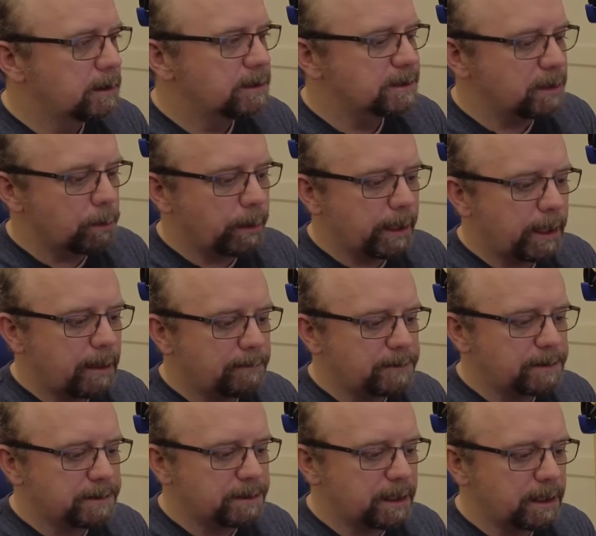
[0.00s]
So we have
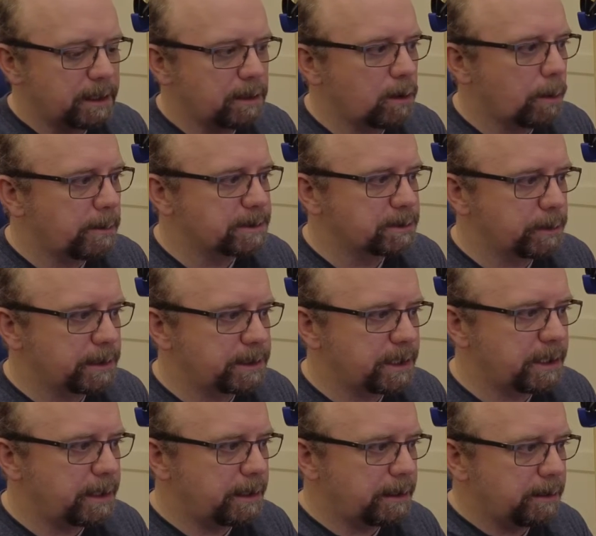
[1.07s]
just a normal switch
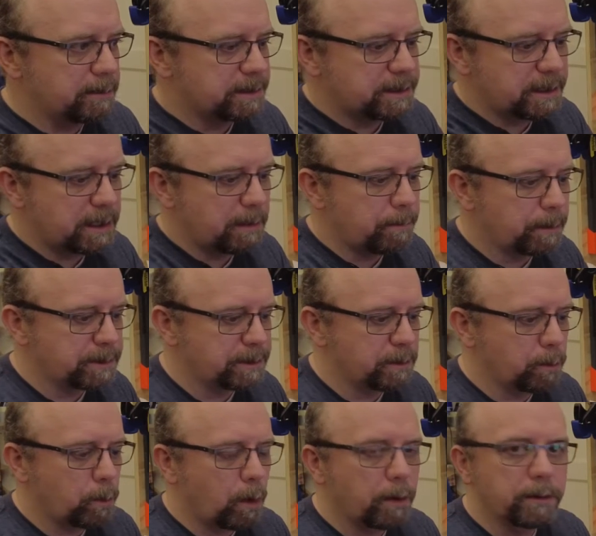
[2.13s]
here, and you'll see
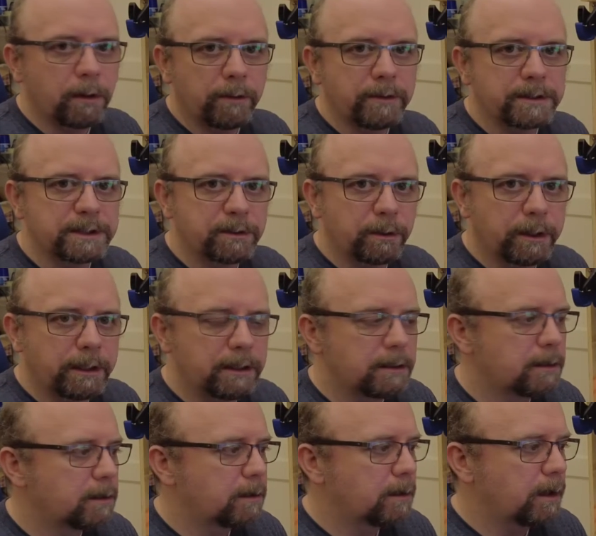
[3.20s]
button 1 on the screen,
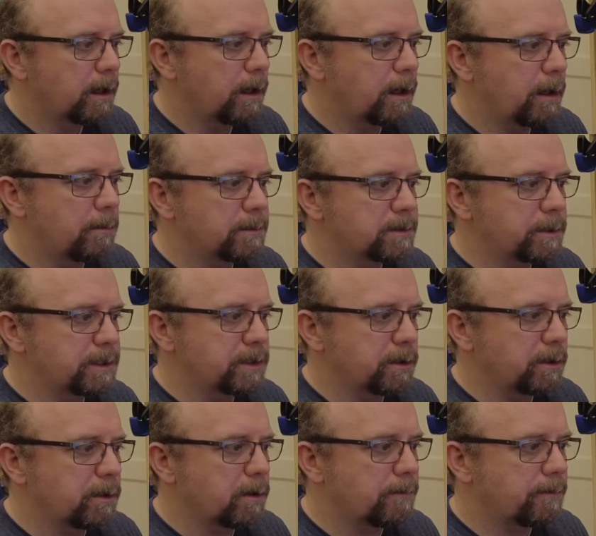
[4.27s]
switch on
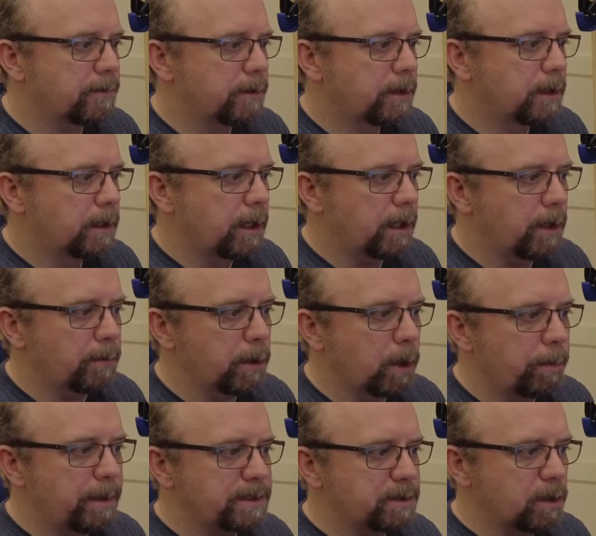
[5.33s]
and off.
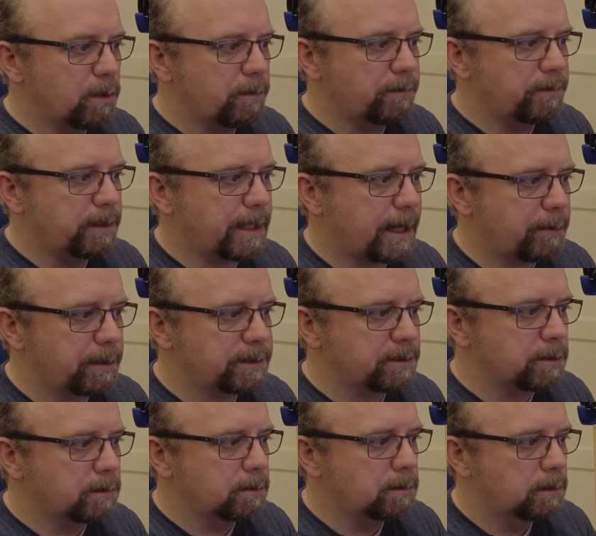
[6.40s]
Up is off, down is
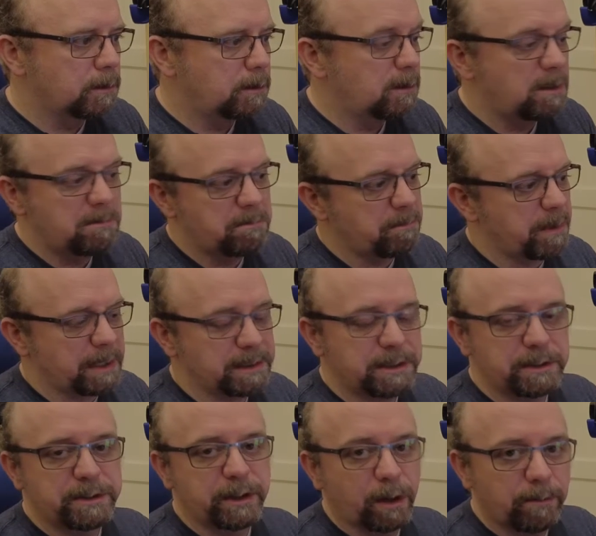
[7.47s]
on. That's
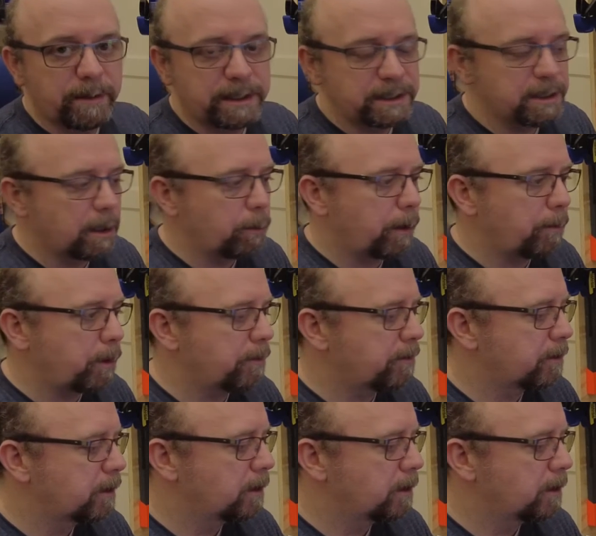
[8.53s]
just the convention I went with.